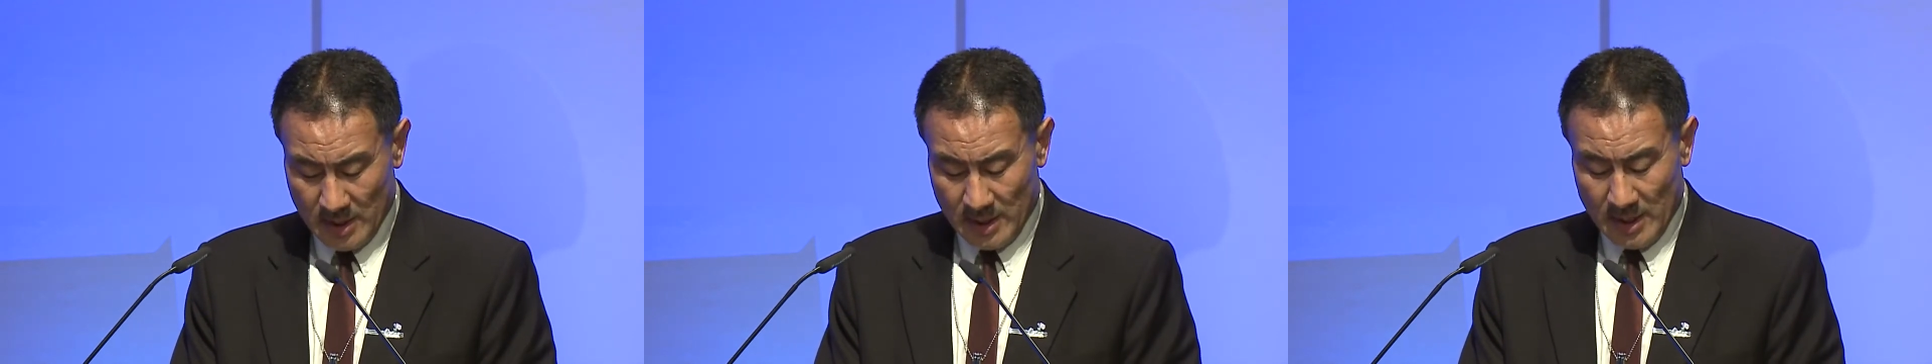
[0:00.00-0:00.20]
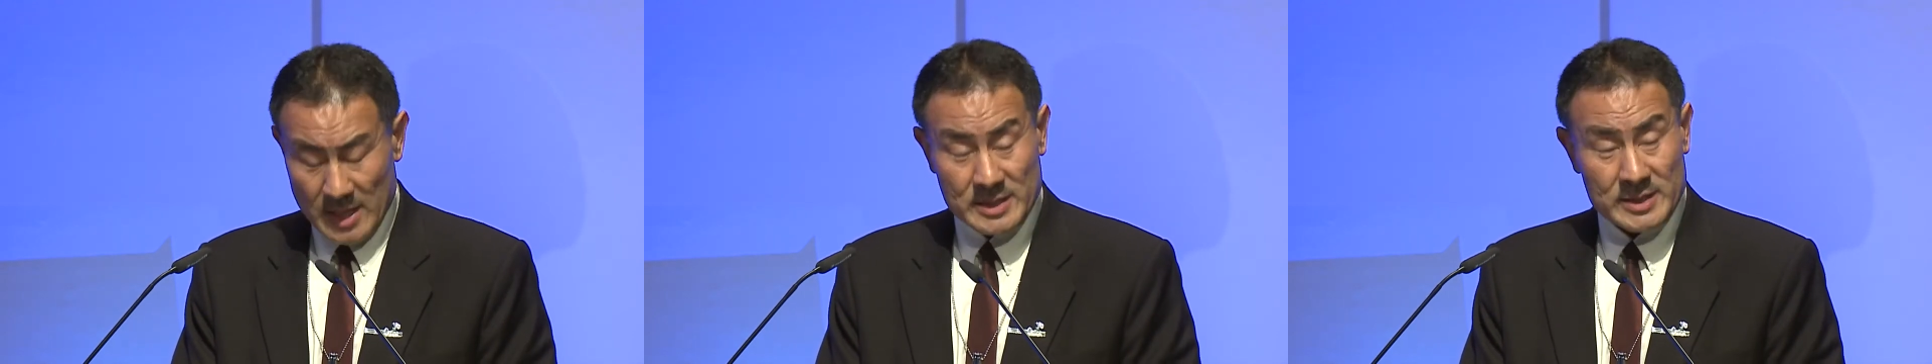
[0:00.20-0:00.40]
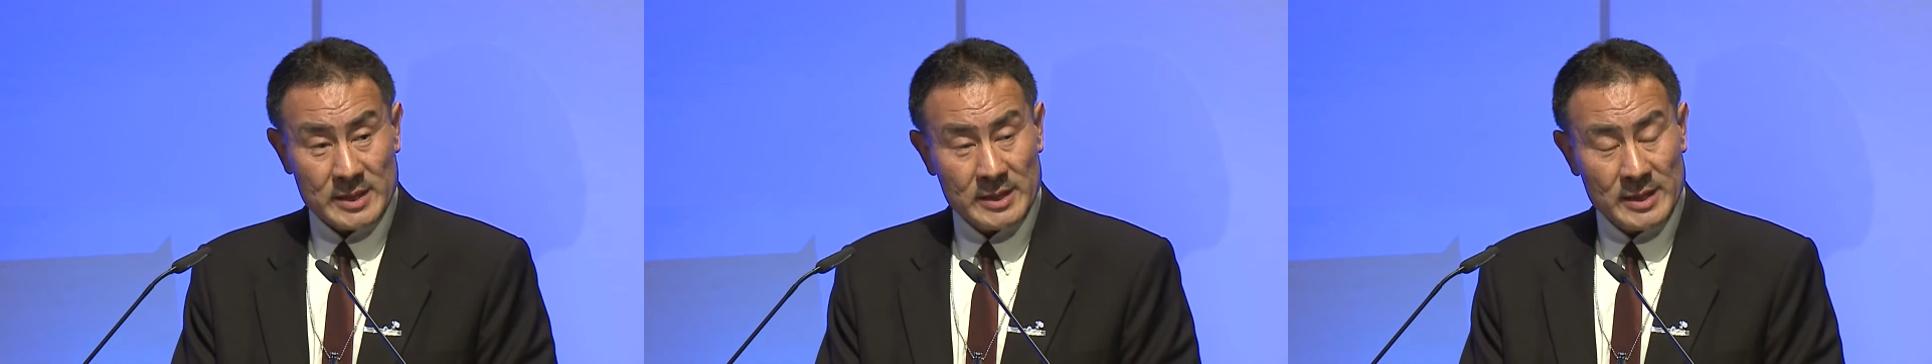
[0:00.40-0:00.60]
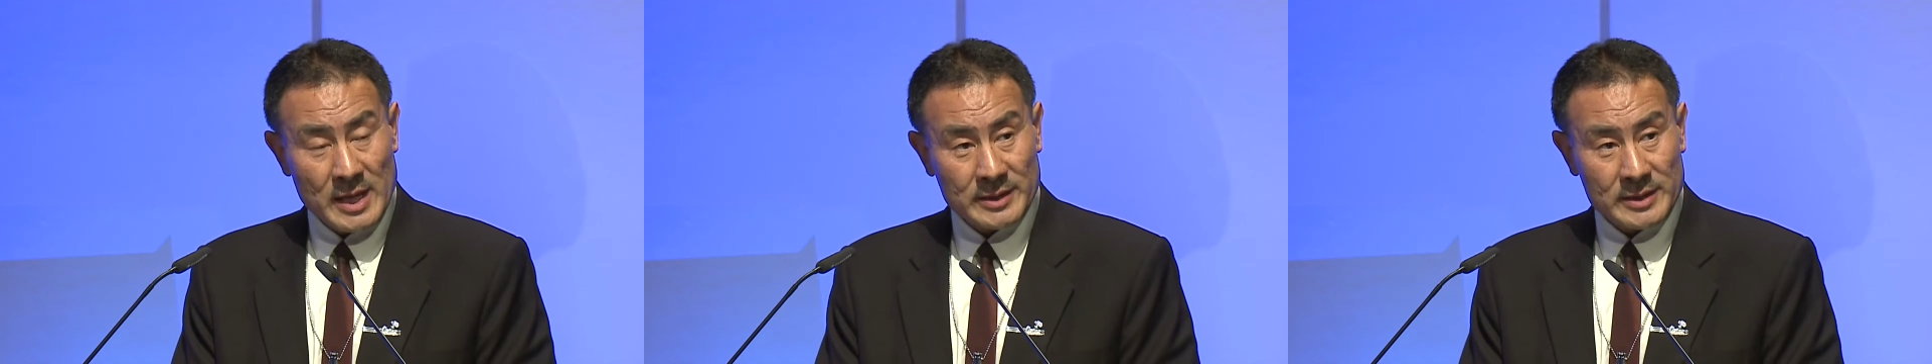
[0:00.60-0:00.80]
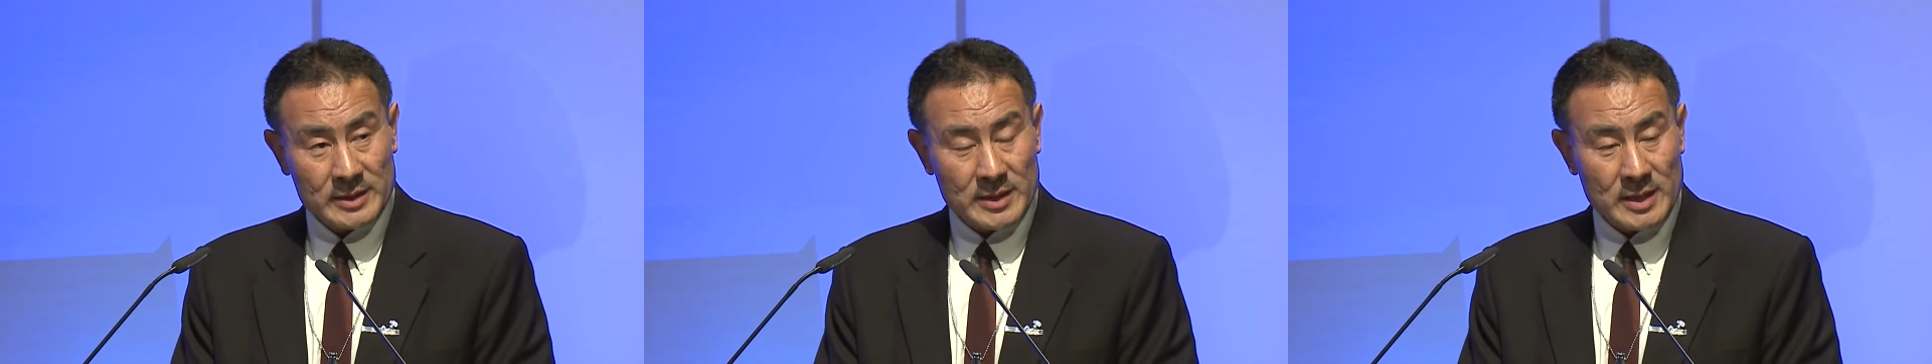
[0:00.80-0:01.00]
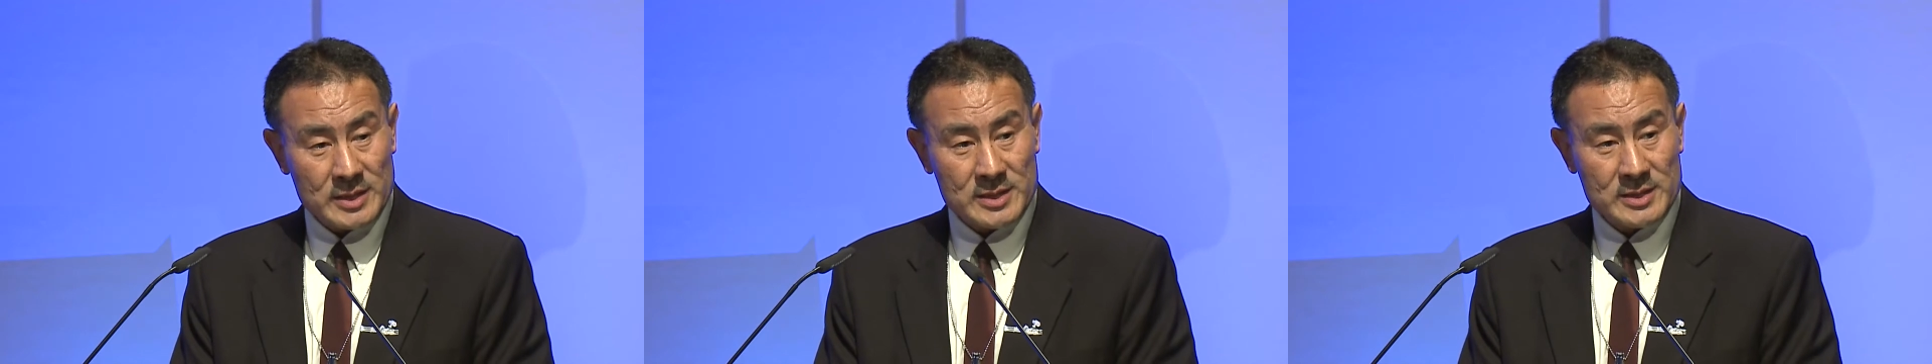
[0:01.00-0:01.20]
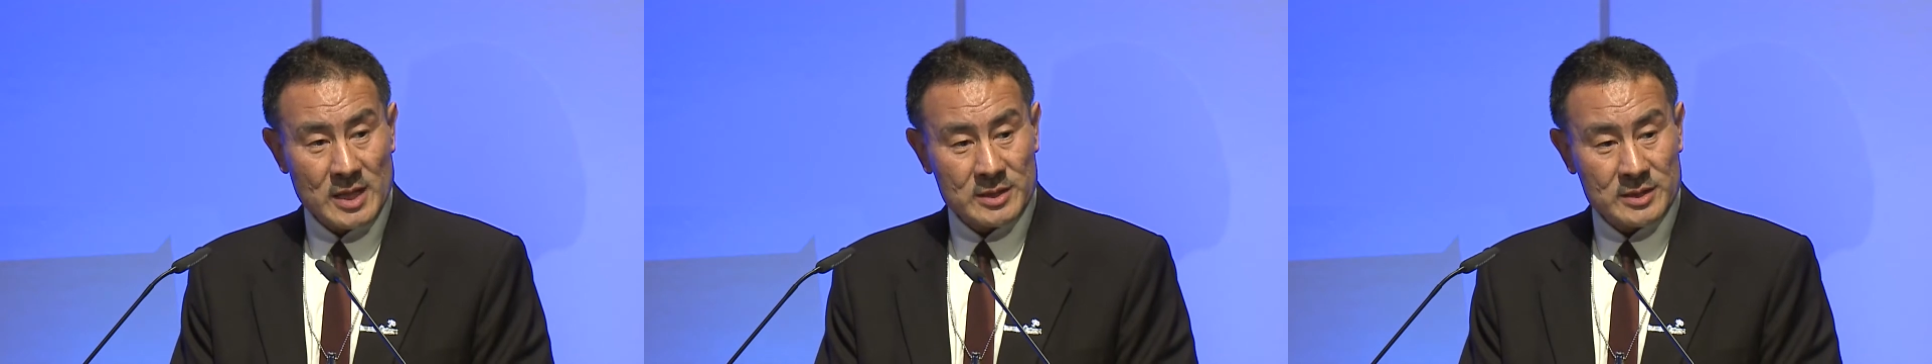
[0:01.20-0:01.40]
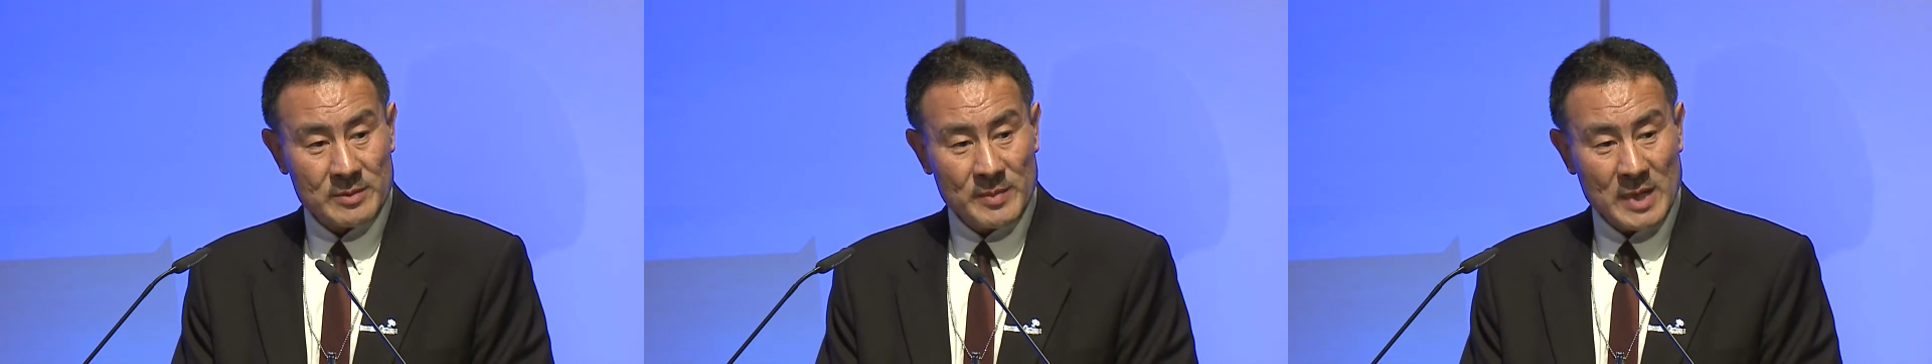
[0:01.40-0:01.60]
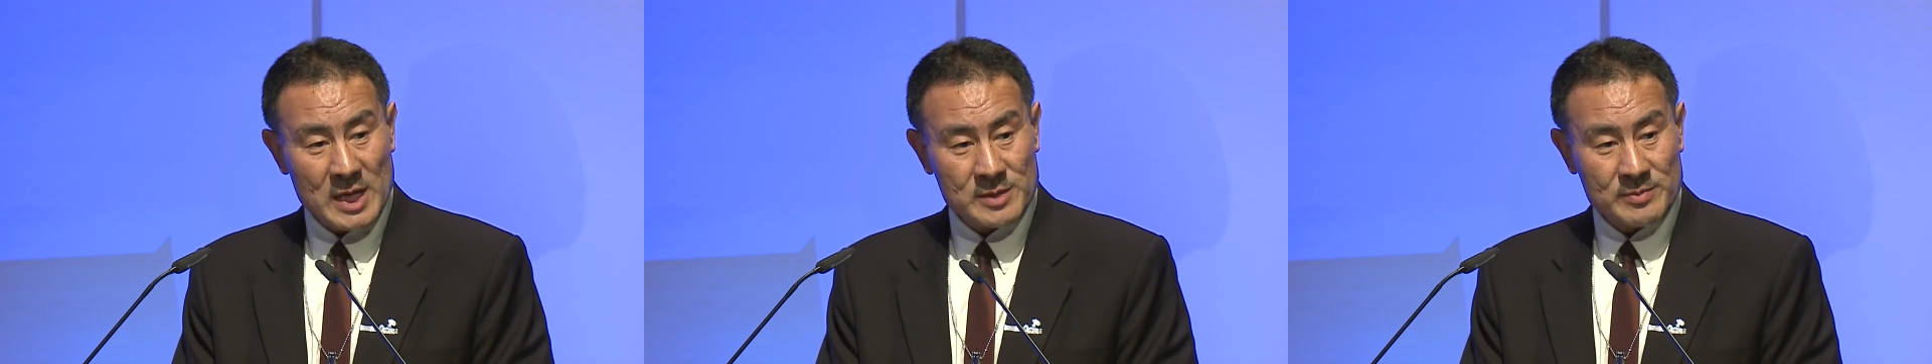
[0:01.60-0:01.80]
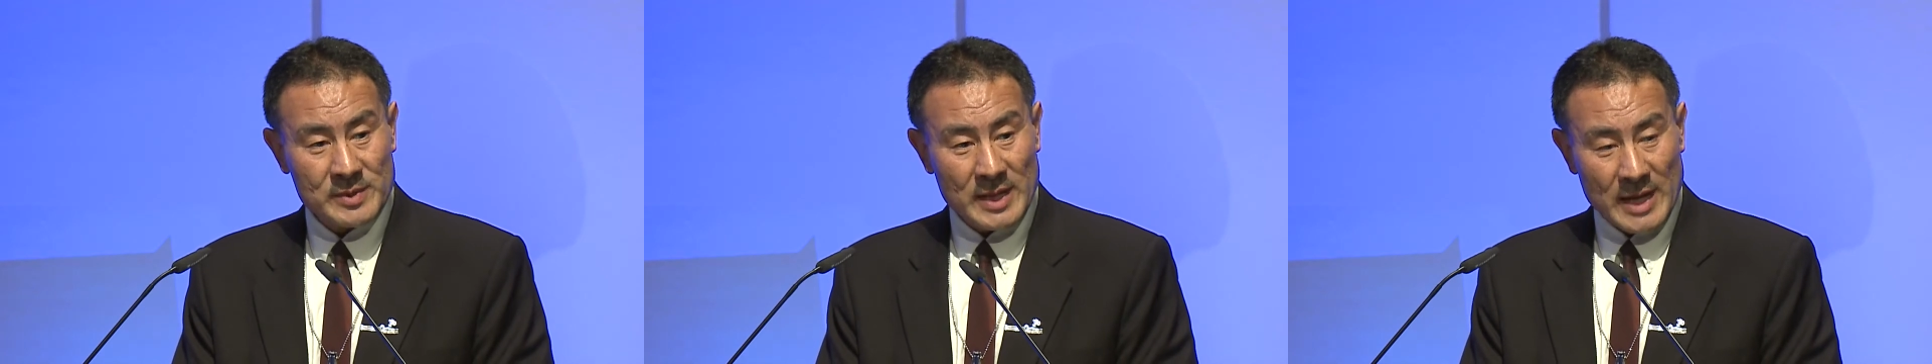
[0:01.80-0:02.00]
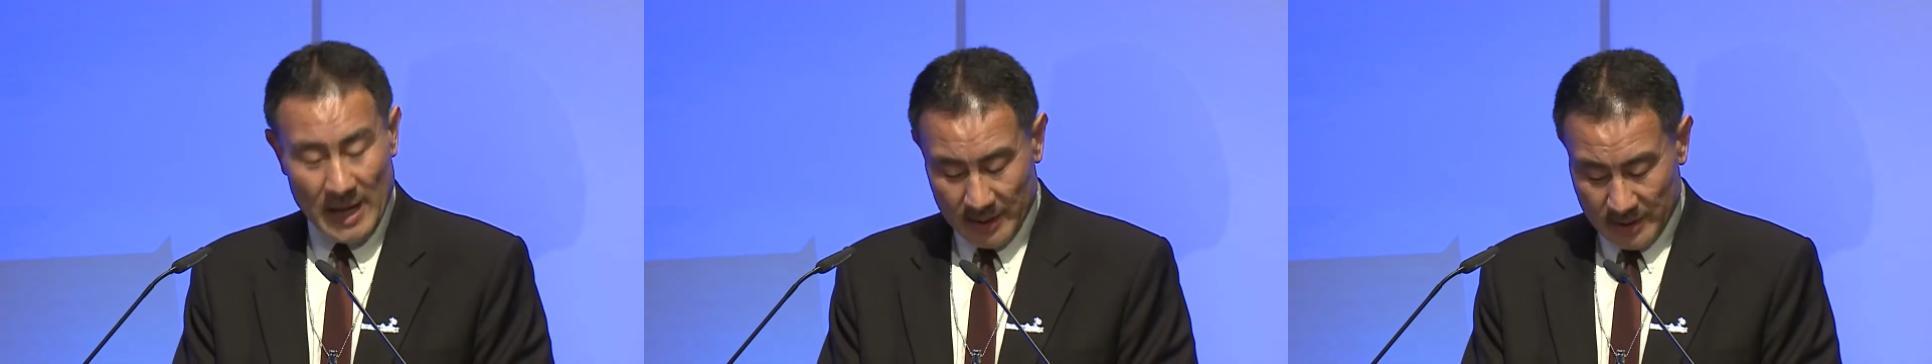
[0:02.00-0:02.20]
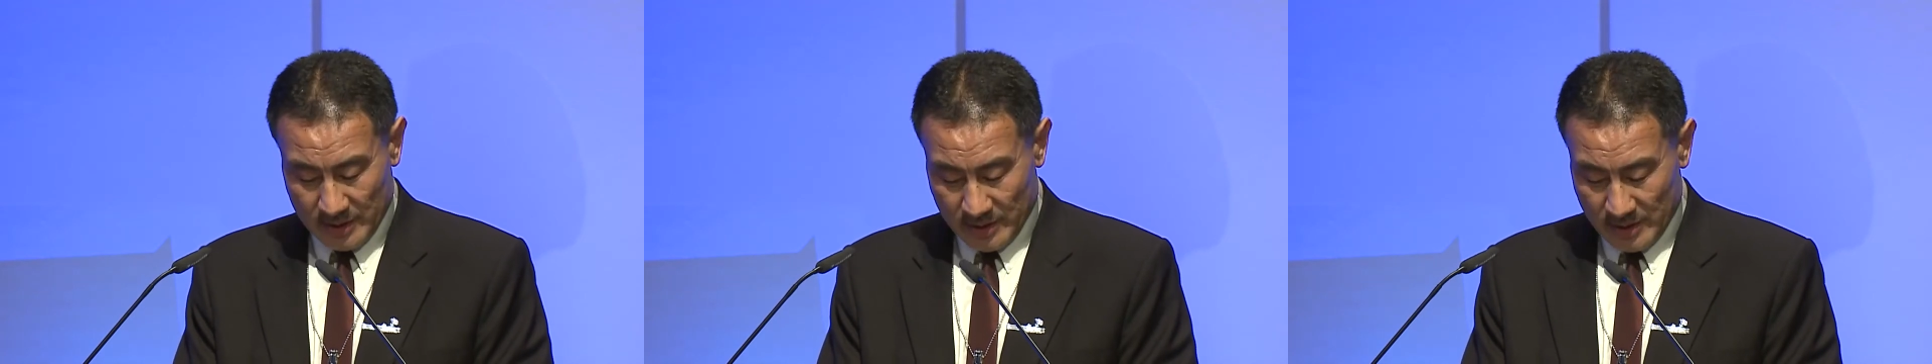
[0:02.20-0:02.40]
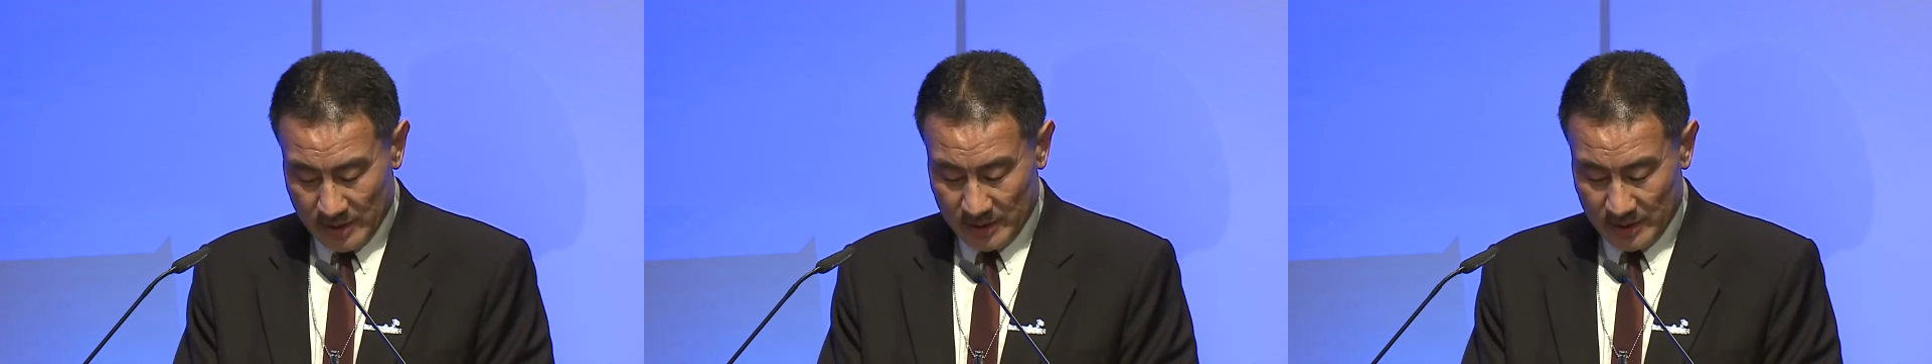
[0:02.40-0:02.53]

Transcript: has enacted the Disaster Management Act